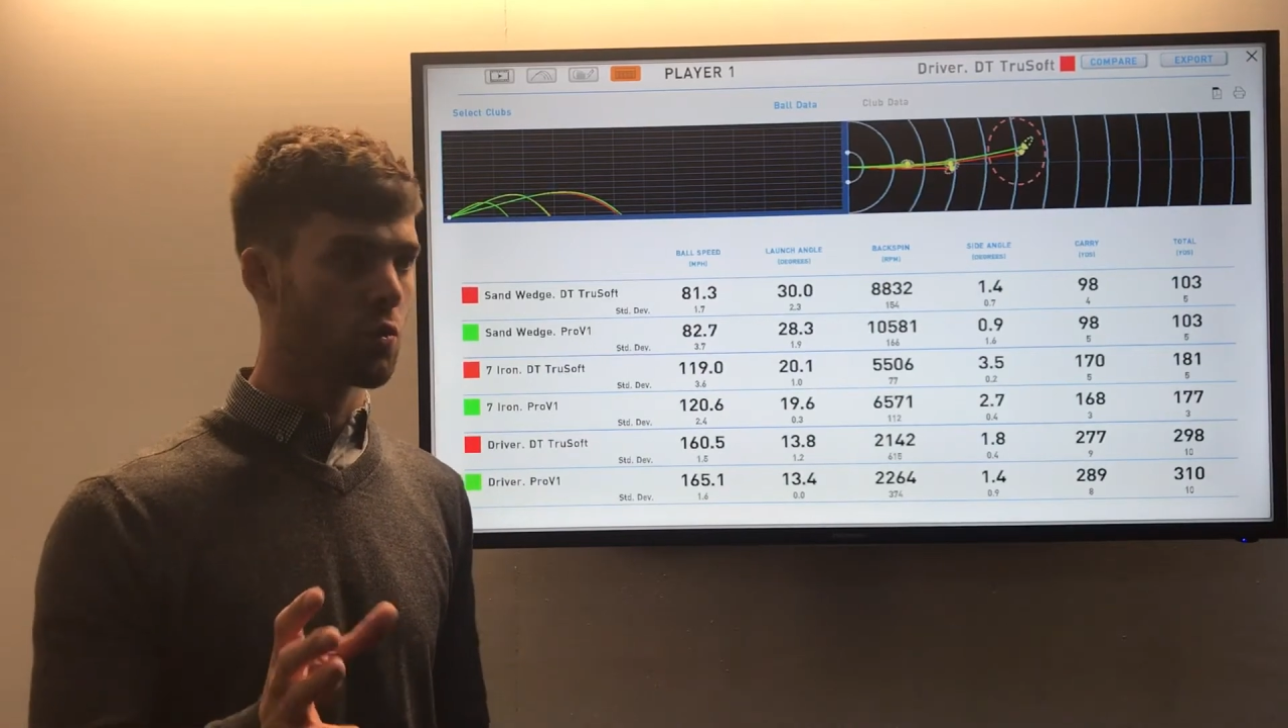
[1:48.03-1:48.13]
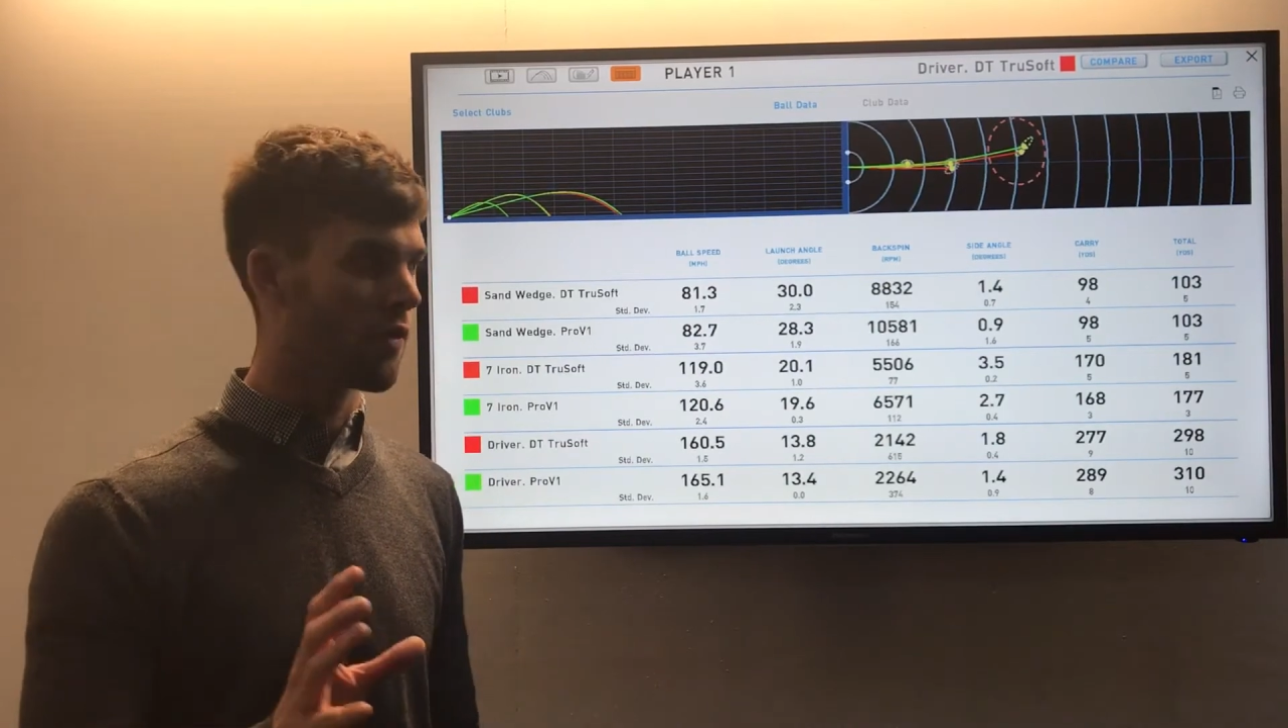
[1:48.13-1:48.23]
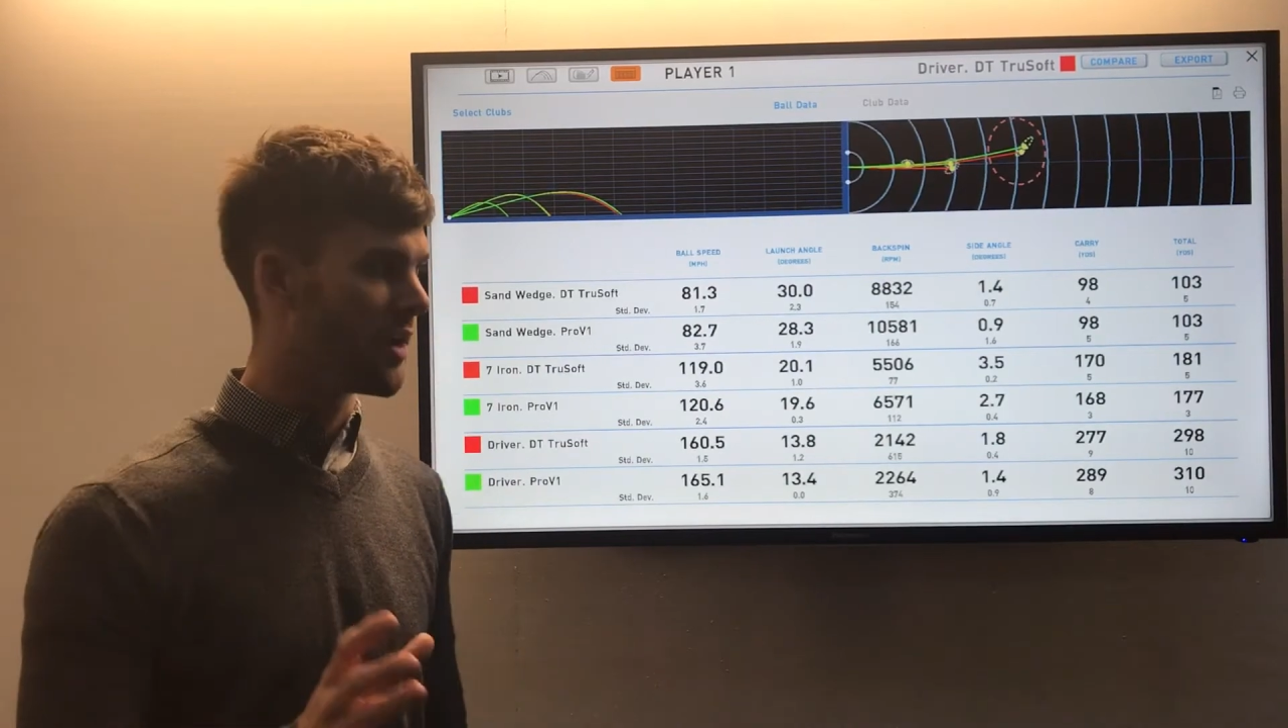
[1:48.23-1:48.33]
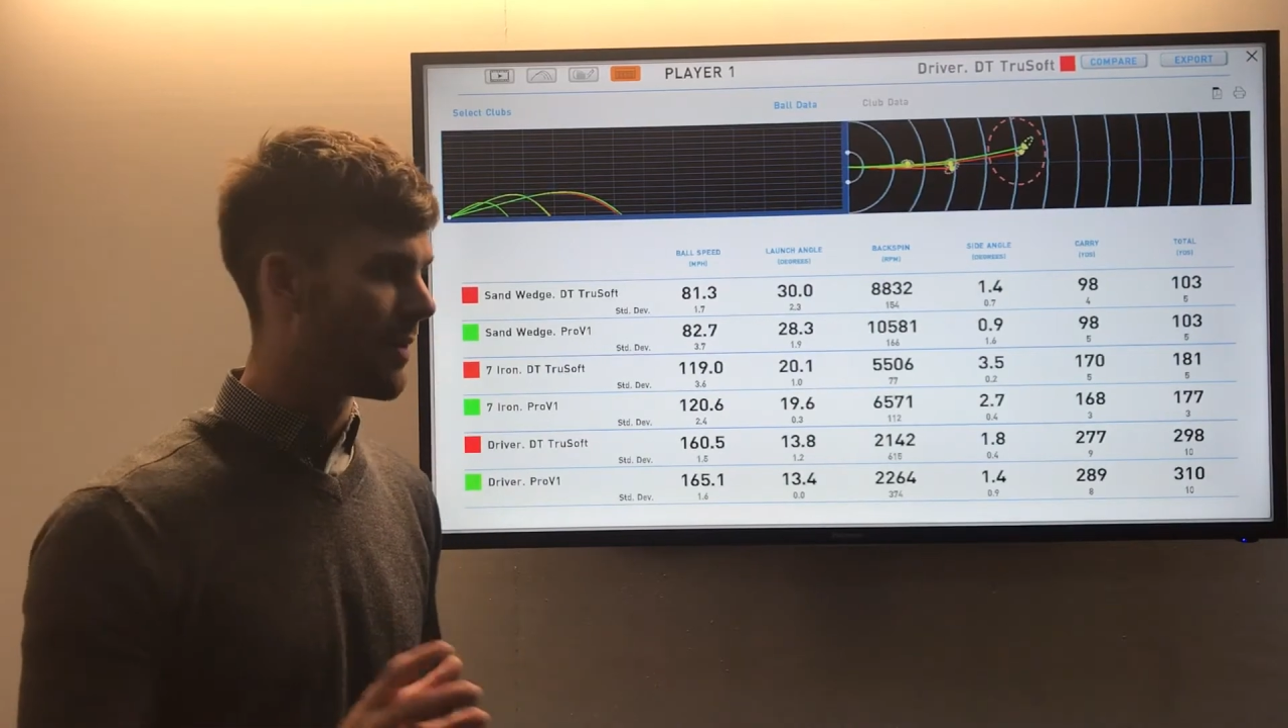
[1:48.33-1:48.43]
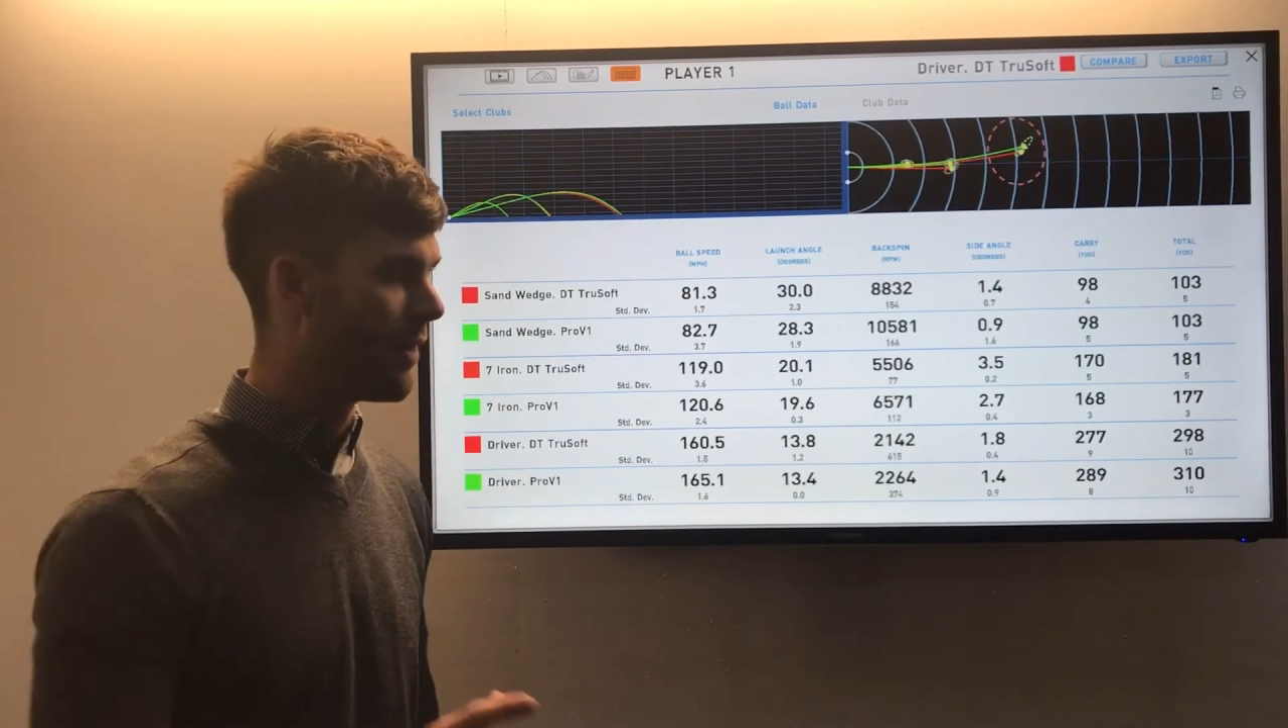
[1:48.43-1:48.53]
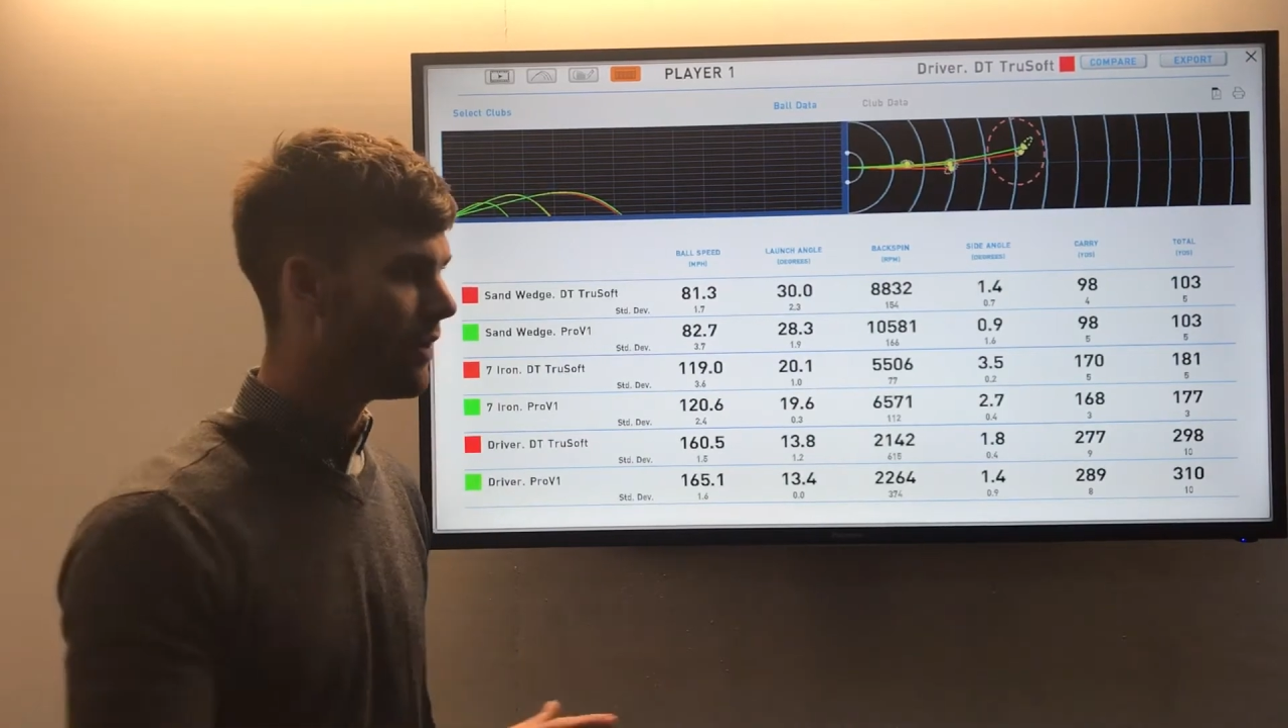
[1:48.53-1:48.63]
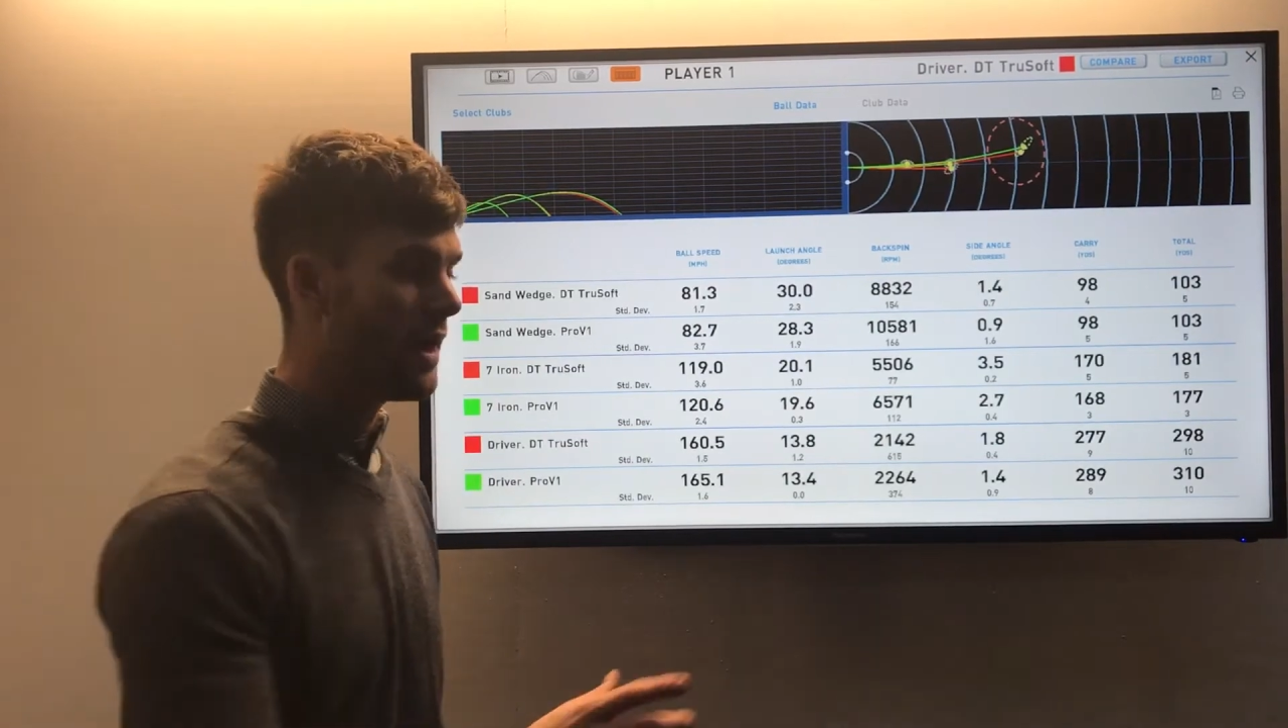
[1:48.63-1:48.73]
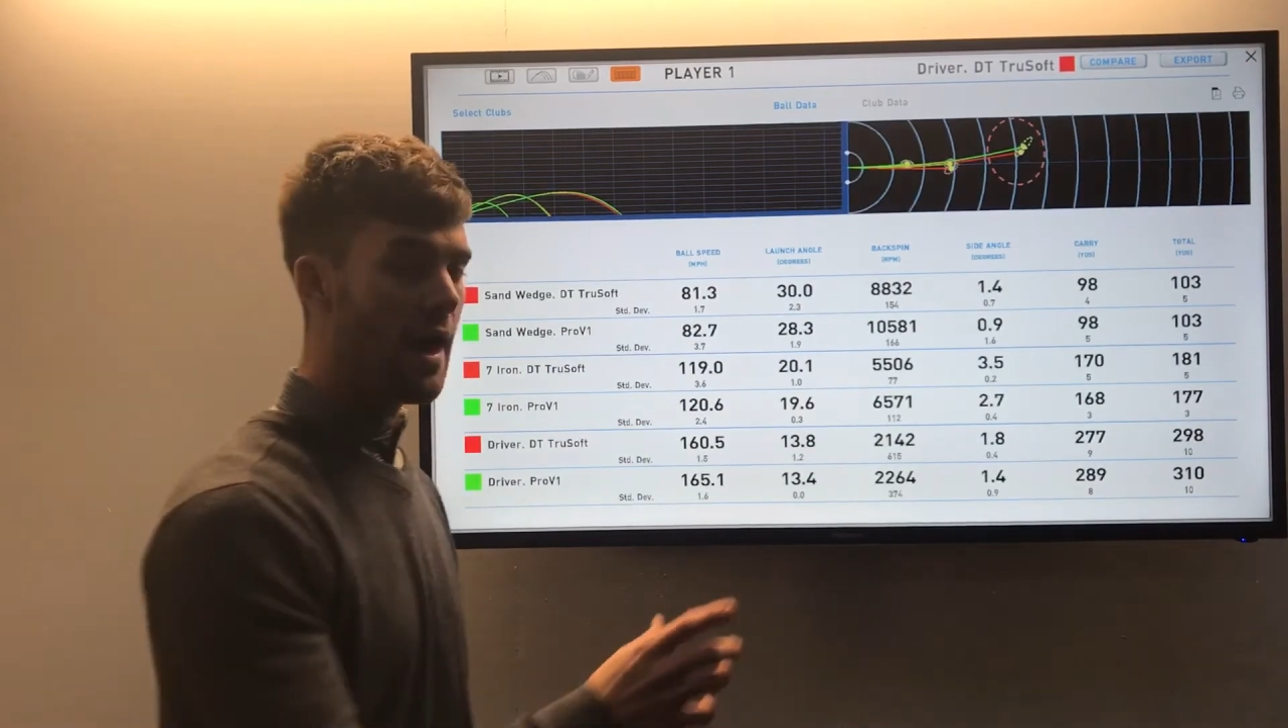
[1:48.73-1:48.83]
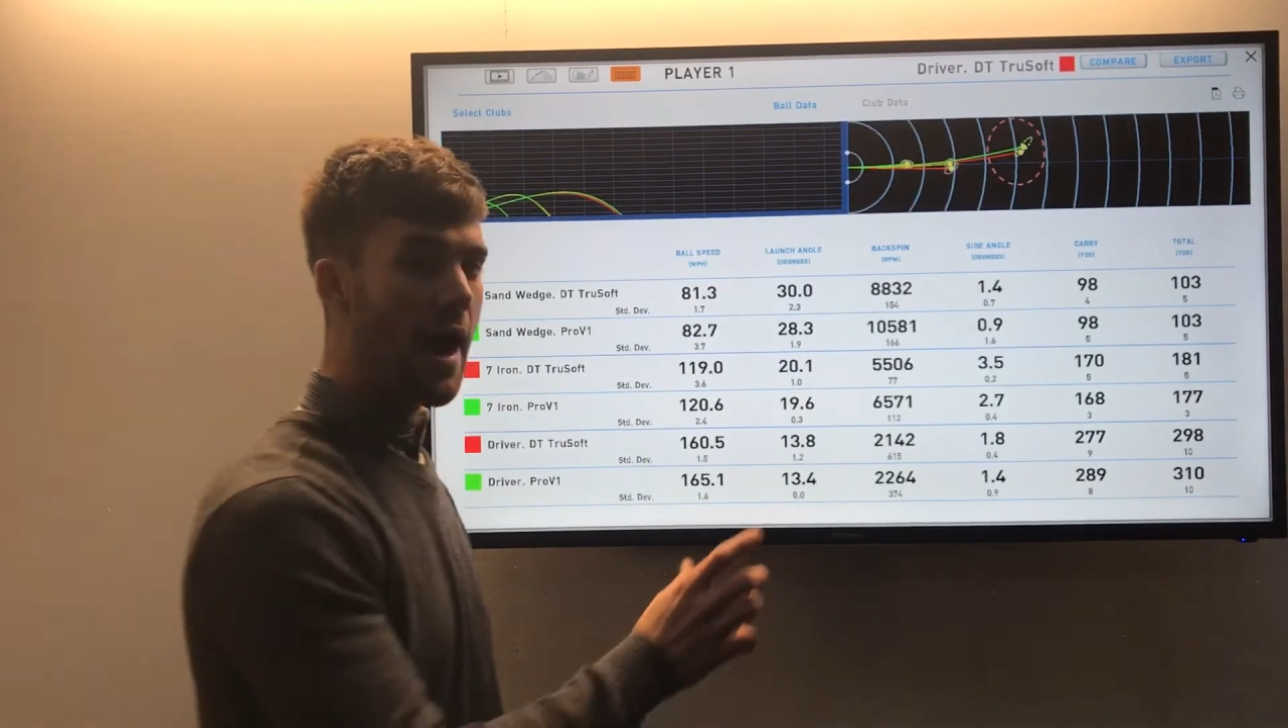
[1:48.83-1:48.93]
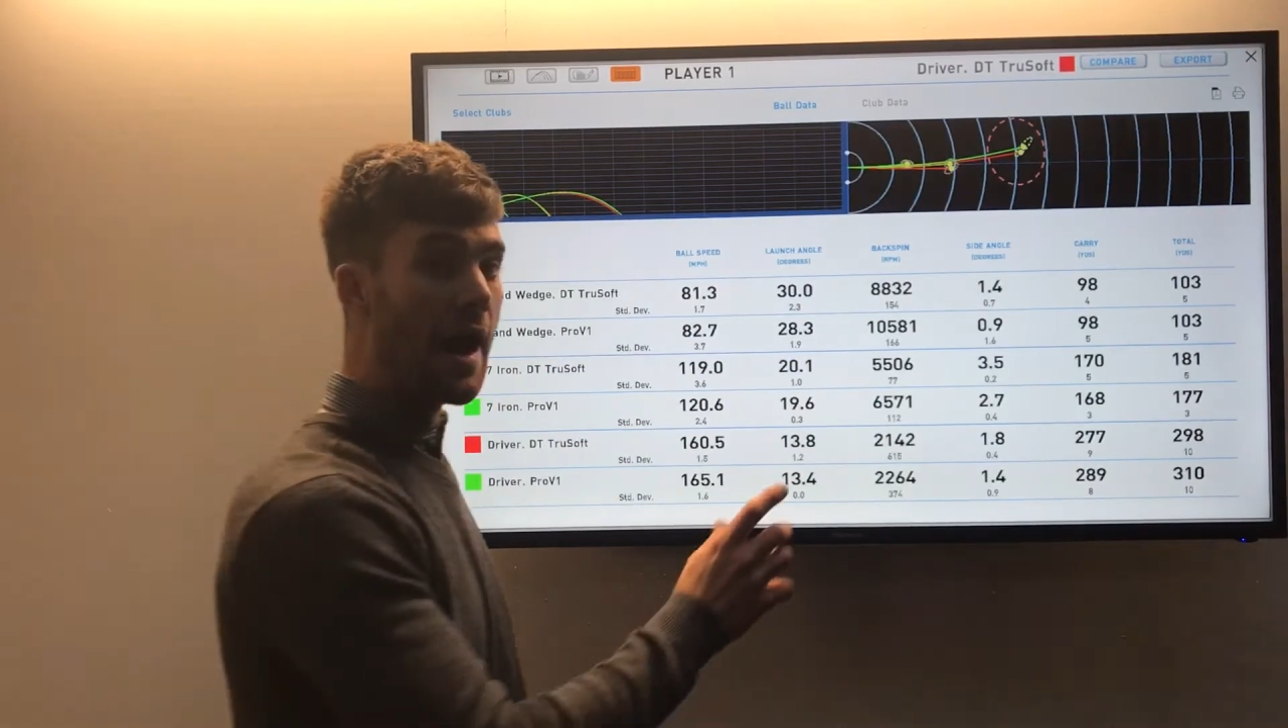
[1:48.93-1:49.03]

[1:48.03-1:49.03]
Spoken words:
worry about.